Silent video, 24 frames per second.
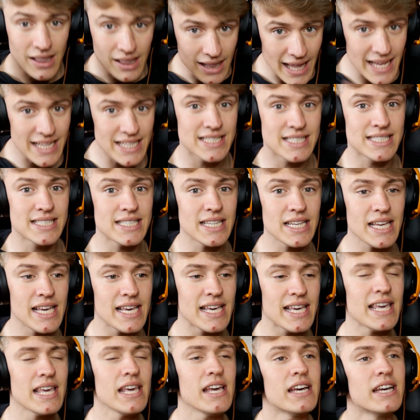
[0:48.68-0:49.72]
Let's
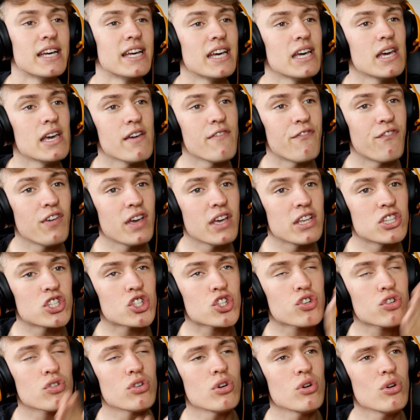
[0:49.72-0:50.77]
see if it
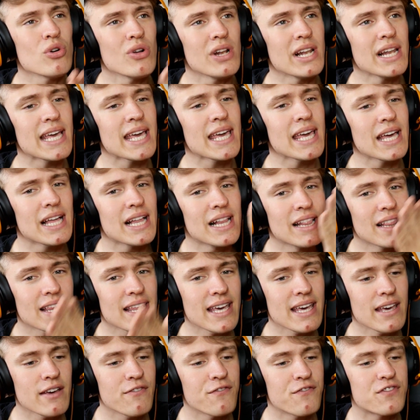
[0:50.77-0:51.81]
truly
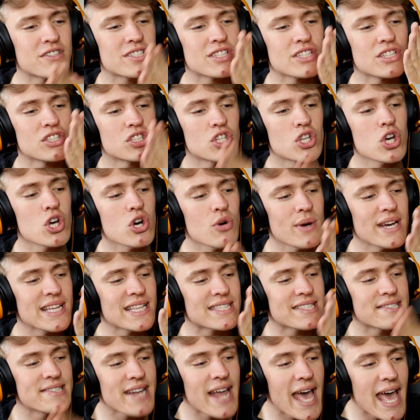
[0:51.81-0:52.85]
lives to
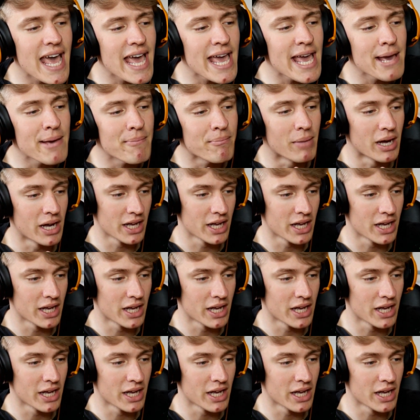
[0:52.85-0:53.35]
its name,